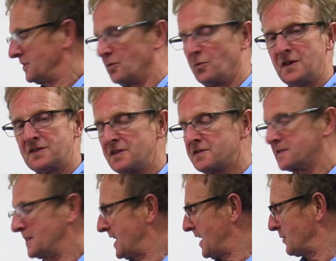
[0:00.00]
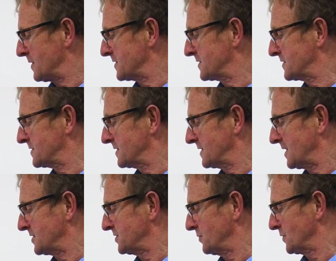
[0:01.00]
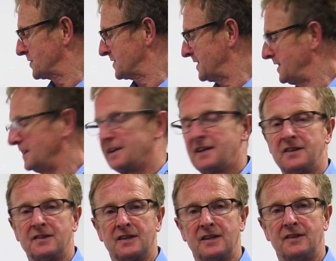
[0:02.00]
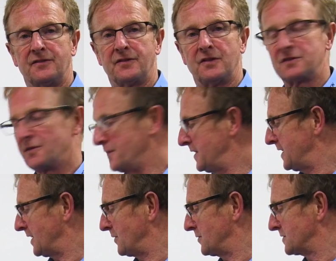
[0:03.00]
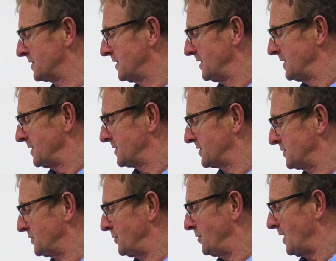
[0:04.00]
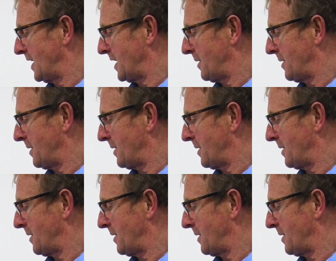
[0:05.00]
The wizards allow us, as you will see in the future videos, to